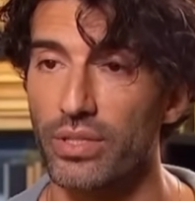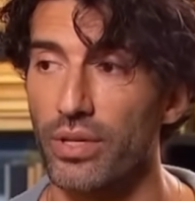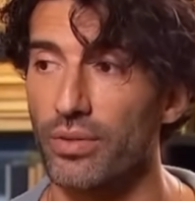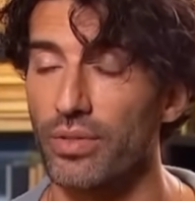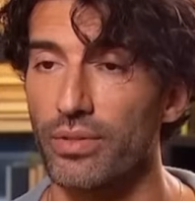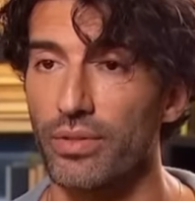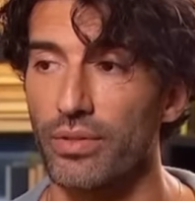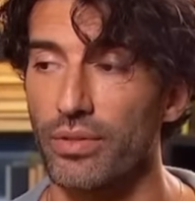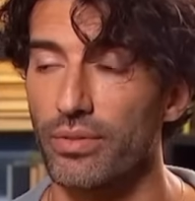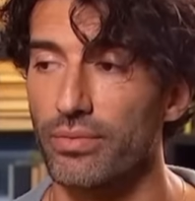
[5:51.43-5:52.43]
you know,
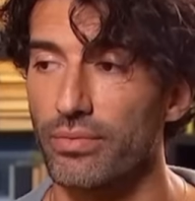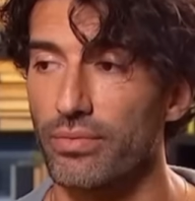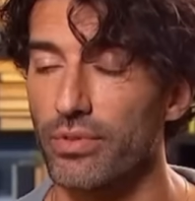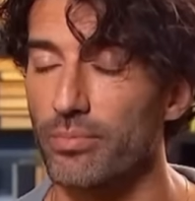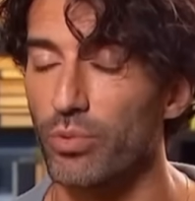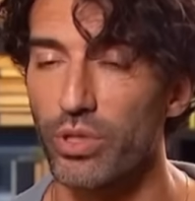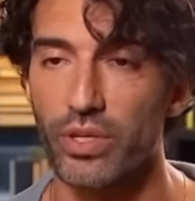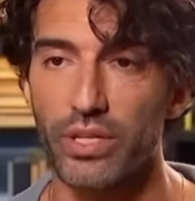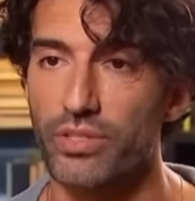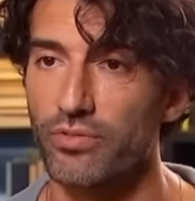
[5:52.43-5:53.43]
the
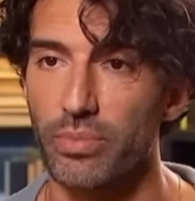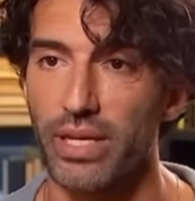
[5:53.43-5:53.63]
brilliance of